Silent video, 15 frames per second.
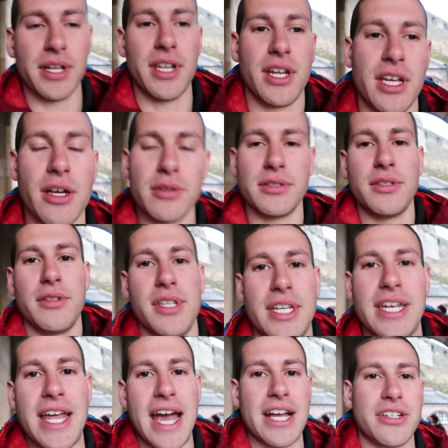are gonna go to the
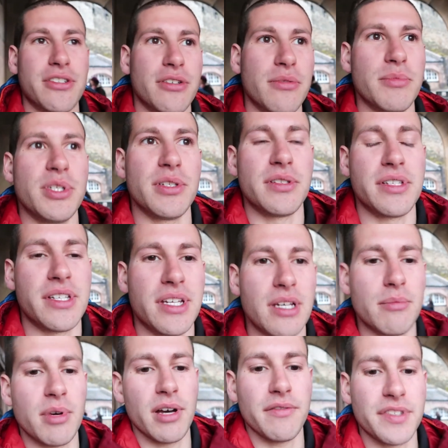National
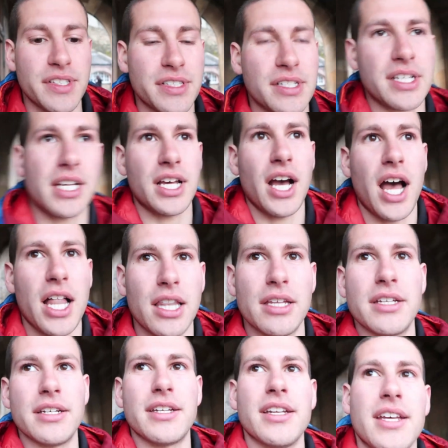Museum of
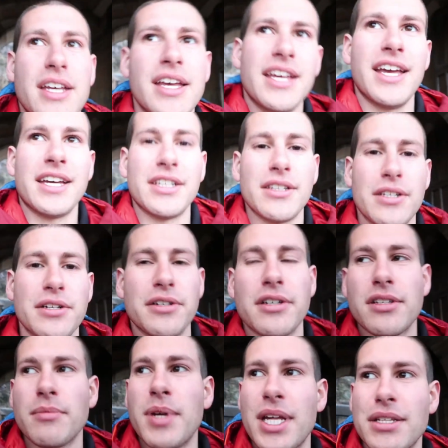Scotland and learn
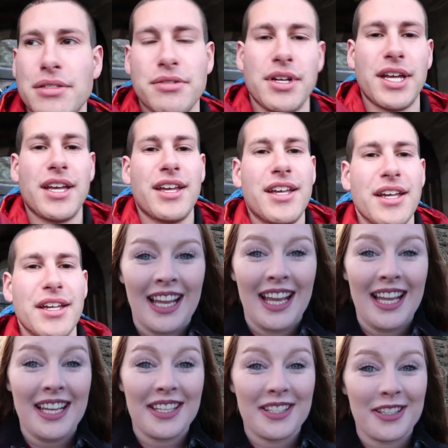some history.
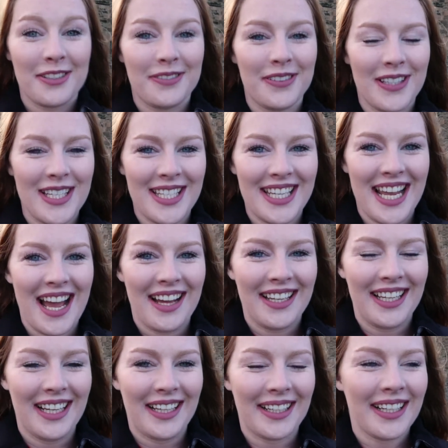It is freezing out
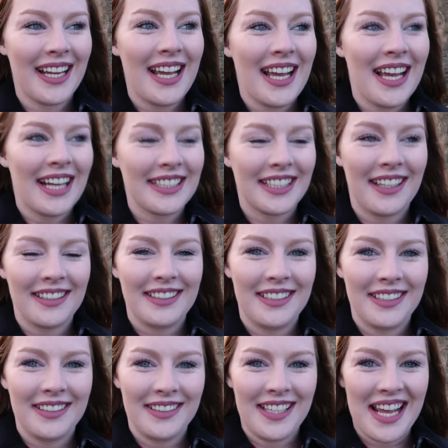here. It's hard
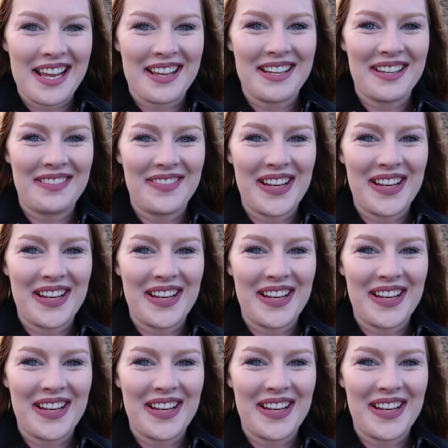to take good